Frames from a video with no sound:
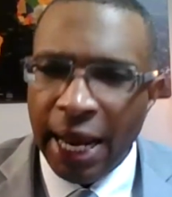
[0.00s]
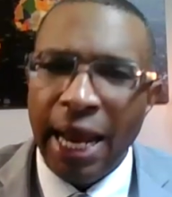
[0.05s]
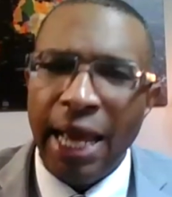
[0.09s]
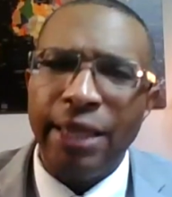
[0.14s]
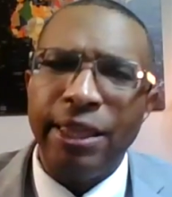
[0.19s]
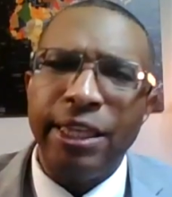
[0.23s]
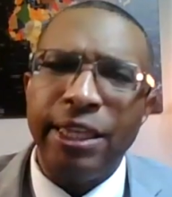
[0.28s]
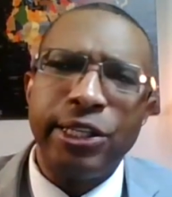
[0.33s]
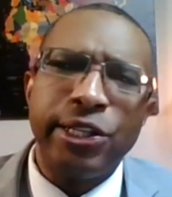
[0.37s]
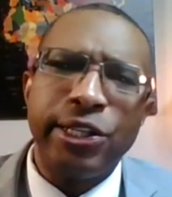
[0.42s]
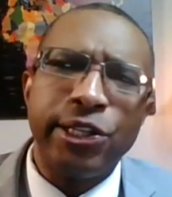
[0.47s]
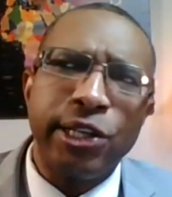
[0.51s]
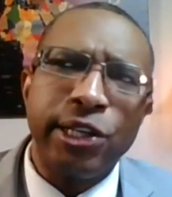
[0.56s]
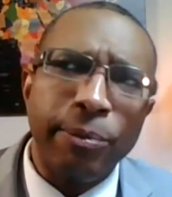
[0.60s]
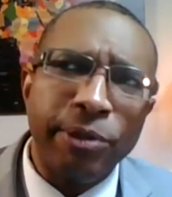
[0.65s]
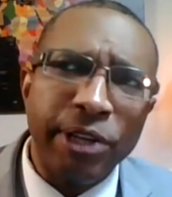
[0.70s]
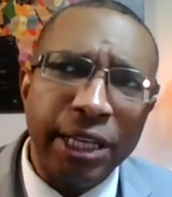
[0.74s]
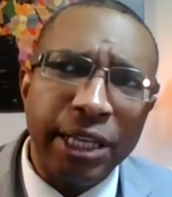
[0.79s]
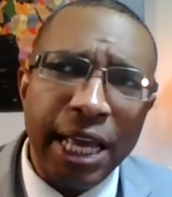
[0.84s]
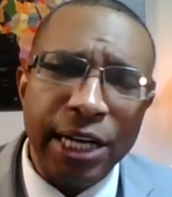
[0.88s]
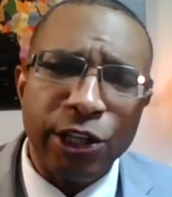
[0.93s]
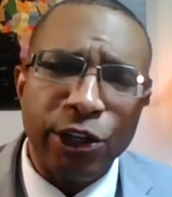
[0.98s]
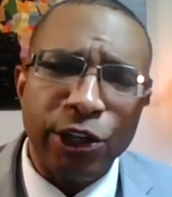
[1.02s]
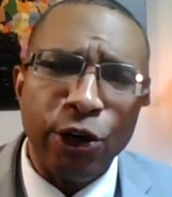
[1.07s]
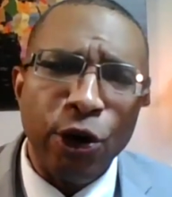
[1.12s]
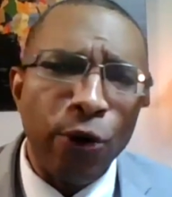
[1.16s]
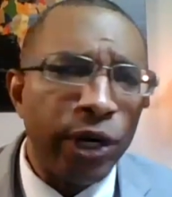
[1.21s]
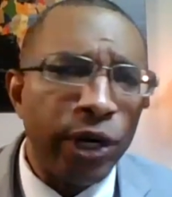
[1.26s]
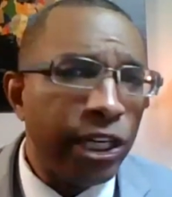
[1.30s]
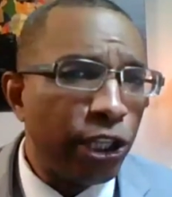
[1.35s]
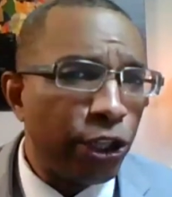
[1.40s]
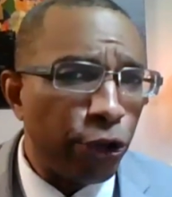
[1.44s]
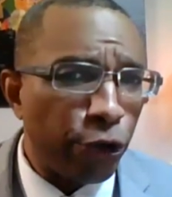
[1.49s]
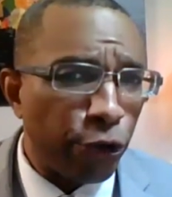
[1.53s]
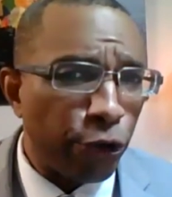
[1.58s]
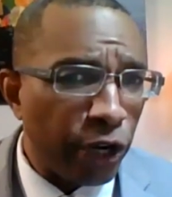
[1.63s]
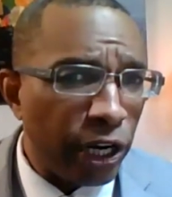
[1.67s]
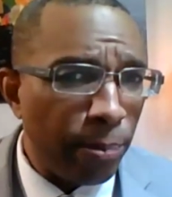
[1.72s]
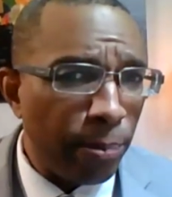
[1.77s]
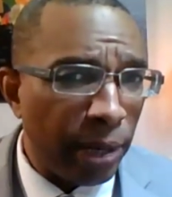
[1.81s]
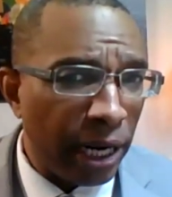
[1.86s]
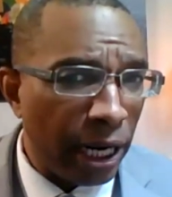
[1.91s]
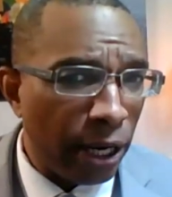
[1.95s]
And this is something that's known as the
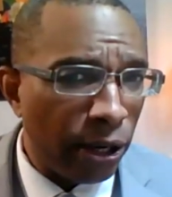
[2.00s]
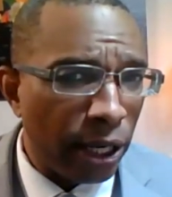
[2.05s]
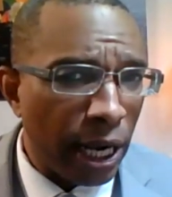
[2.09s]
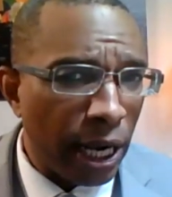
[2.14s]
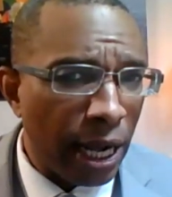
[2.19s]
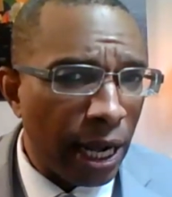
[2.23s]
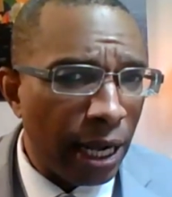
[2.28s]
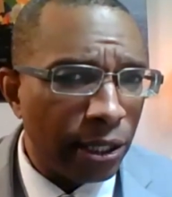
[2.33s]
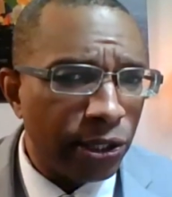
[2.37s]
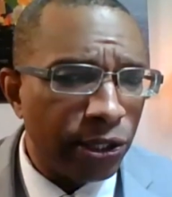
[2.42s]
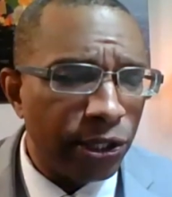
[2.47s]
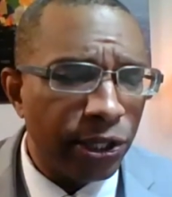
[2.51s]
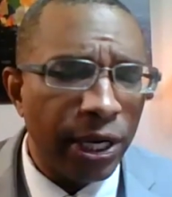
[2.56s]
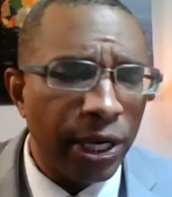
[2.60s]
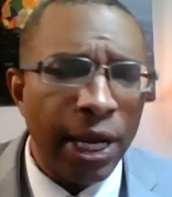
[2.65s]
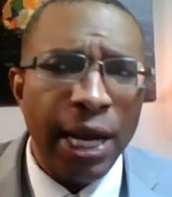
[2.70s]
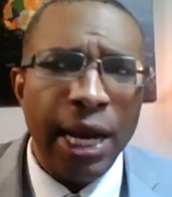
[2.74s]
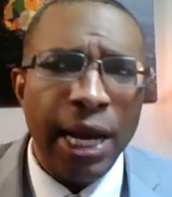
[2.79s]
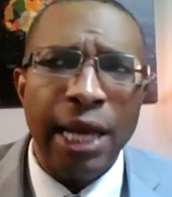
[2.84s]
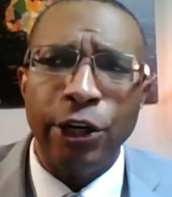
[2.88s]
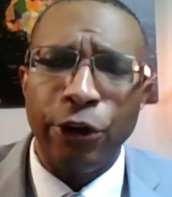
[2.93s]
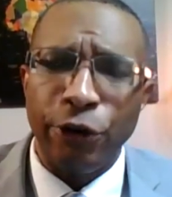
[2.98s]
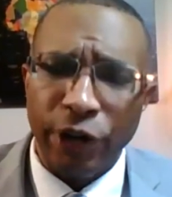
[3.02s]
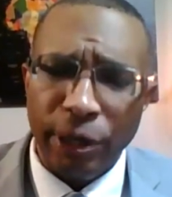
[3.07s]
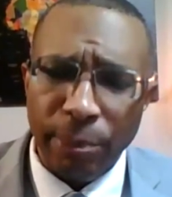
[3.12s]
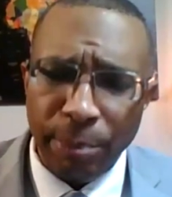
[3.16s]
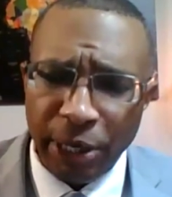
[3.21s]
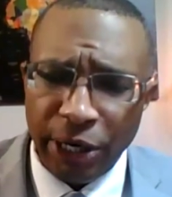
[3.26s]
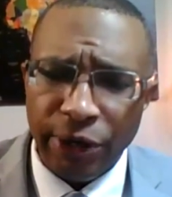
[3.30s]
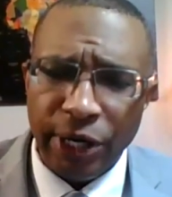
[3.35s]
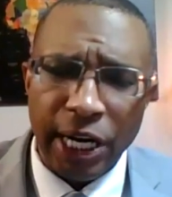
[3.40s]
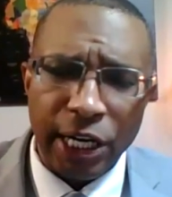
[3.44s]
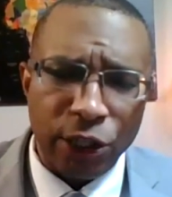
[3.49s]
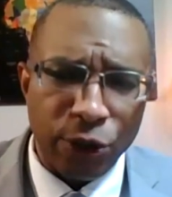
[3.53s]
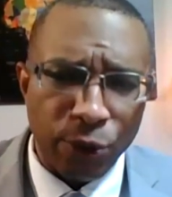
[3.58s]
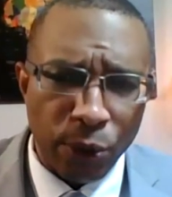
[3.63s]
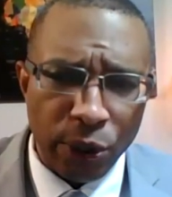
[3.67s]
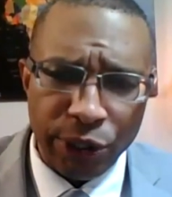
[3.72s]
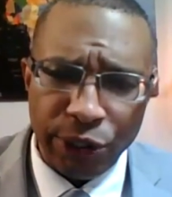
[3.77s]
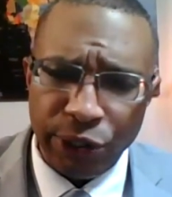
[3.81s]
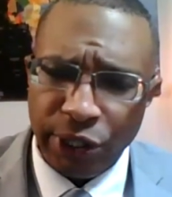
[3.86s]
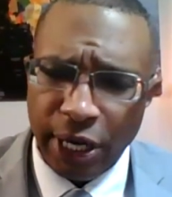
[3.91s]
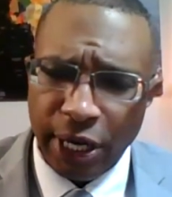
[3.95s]
green paradox. And the green paradox
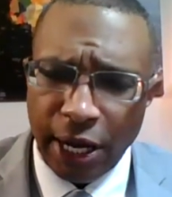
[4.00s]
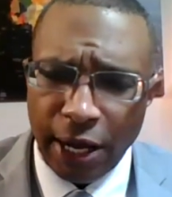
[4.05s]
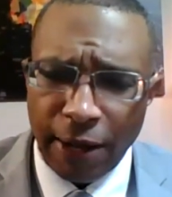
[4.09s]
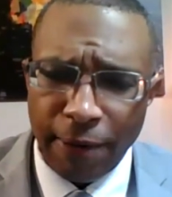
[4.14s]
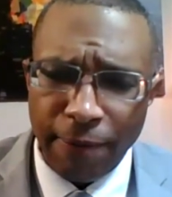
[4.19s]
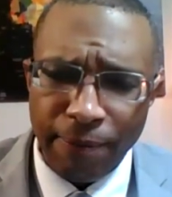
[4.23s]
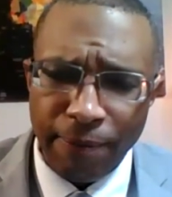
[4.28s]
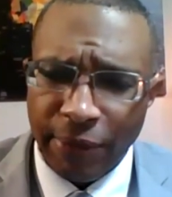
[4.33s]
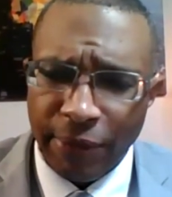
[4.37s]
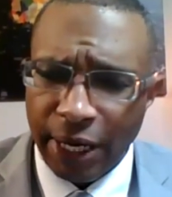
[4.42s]
was a